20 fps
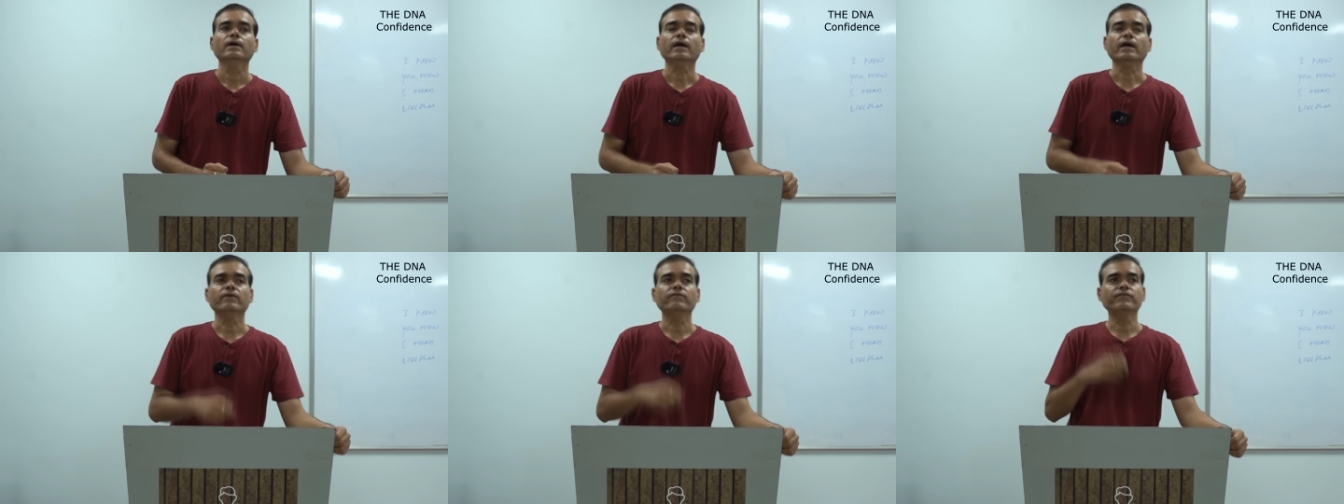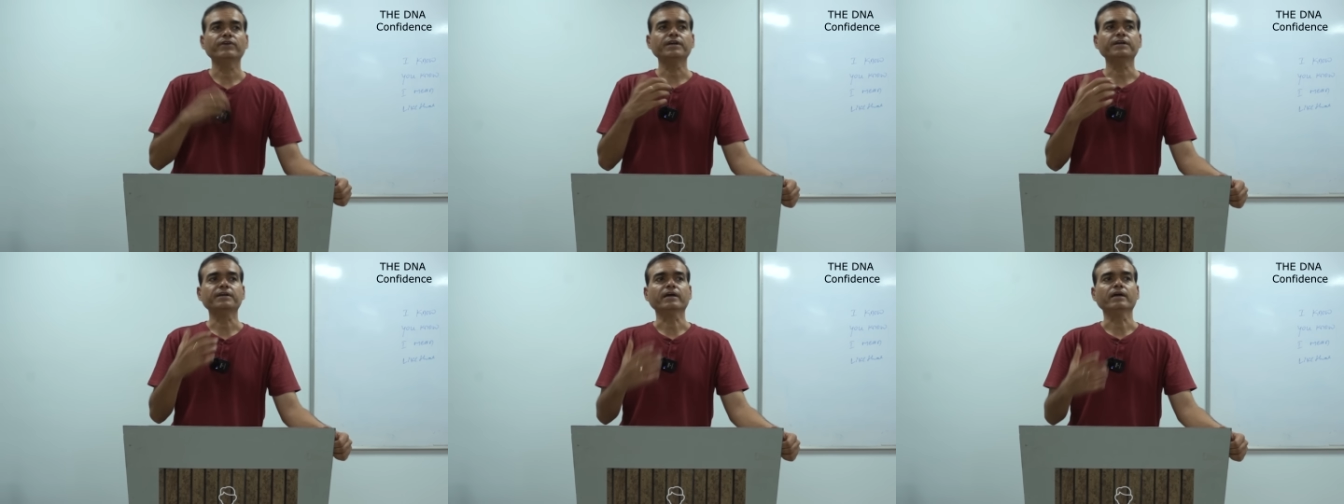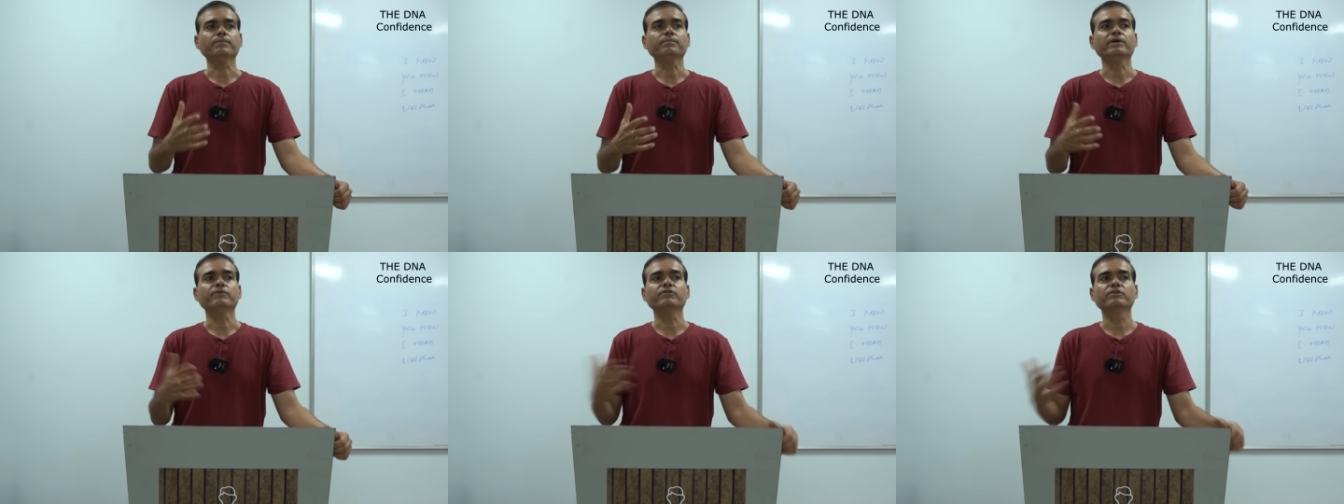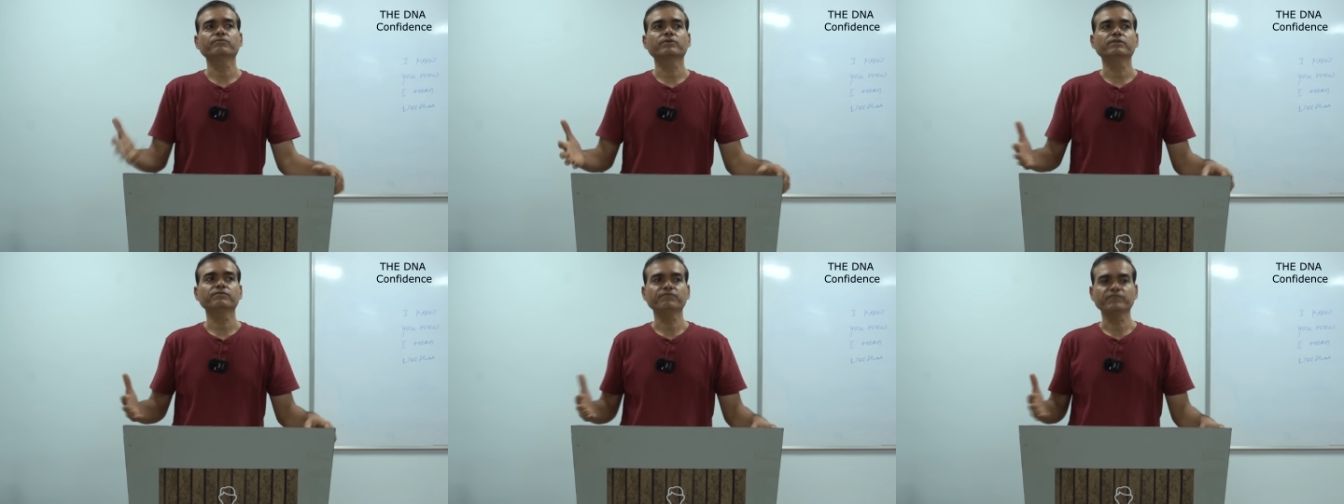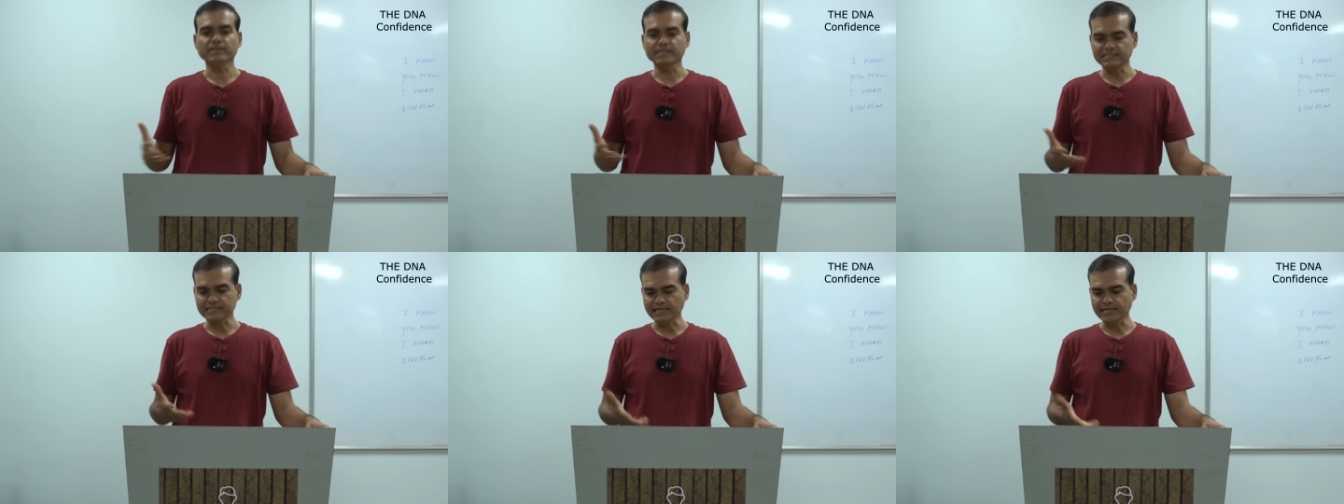Every time everyone
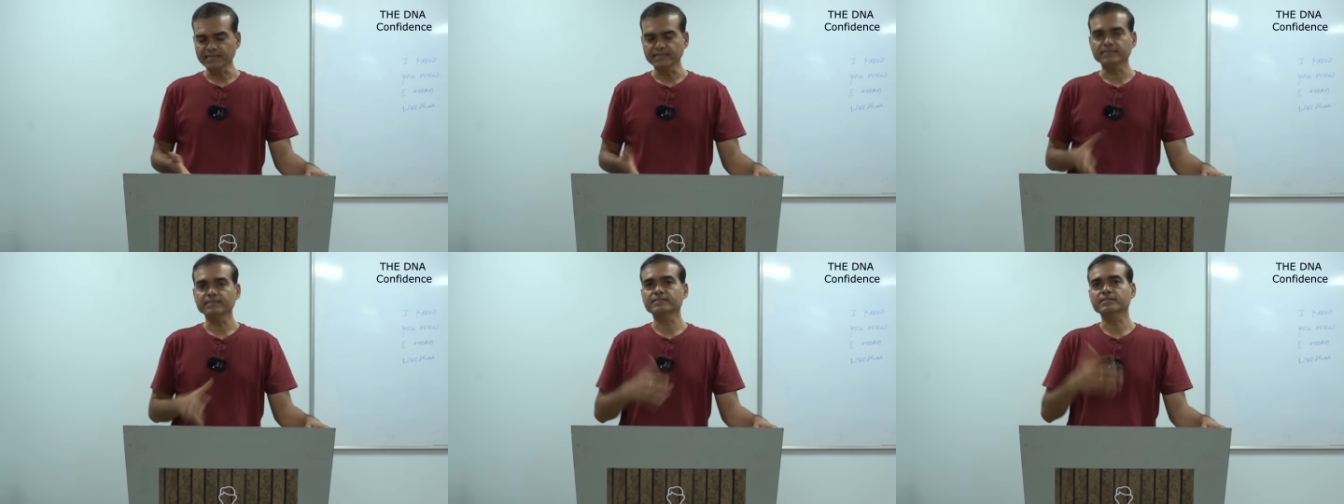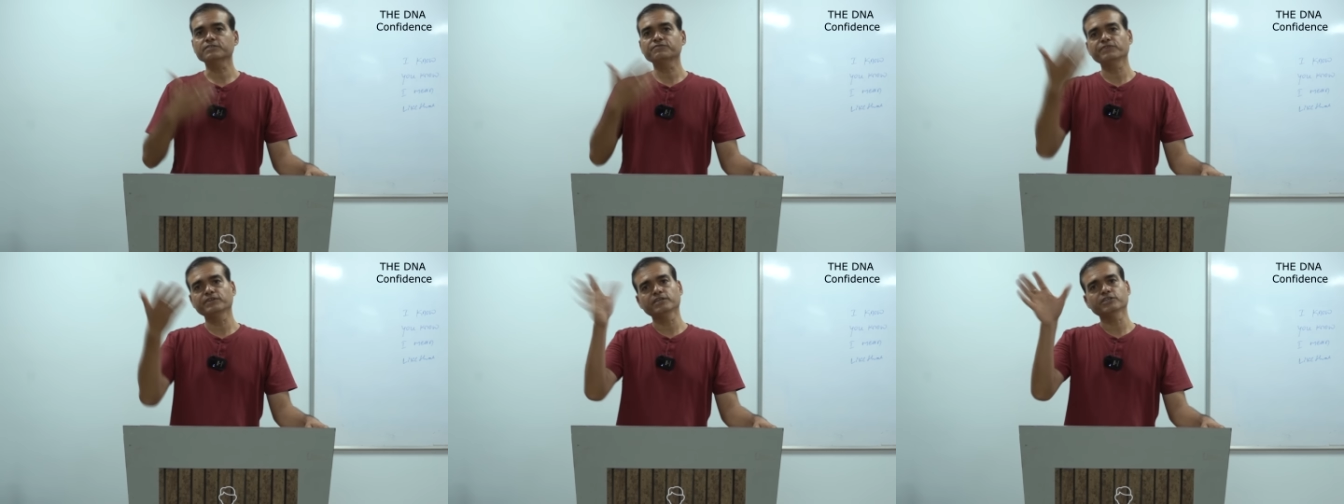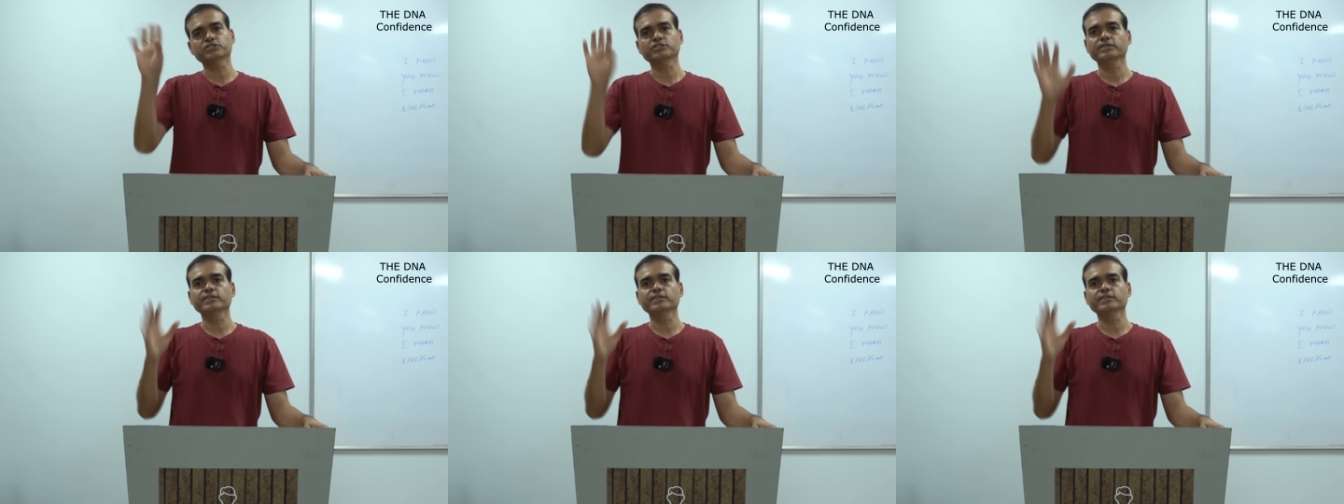feels like this is finished,